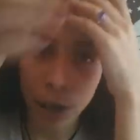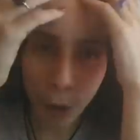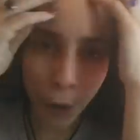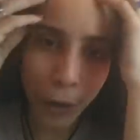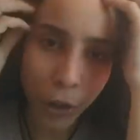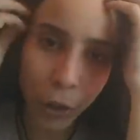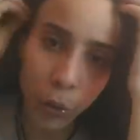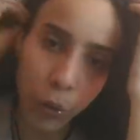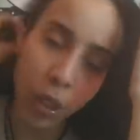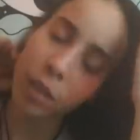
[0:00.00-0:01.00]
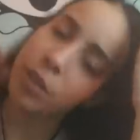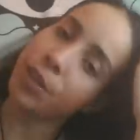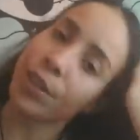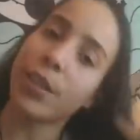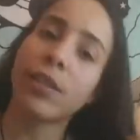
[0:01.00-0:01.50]
Know your true
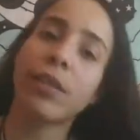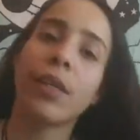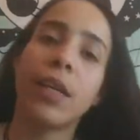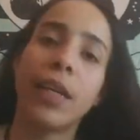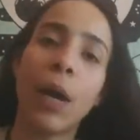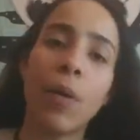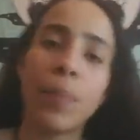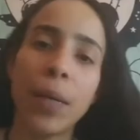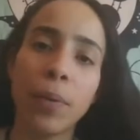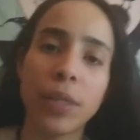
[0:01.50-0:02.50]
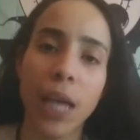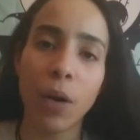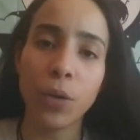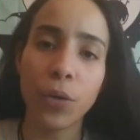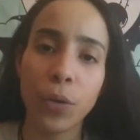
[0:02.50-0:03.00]
colors. Not what people
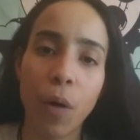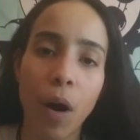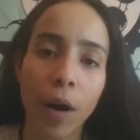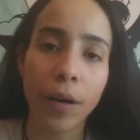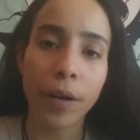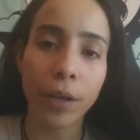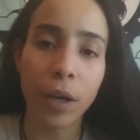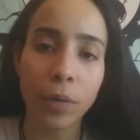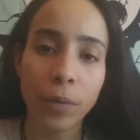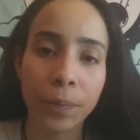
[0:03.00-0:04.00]
tell you you are, you know?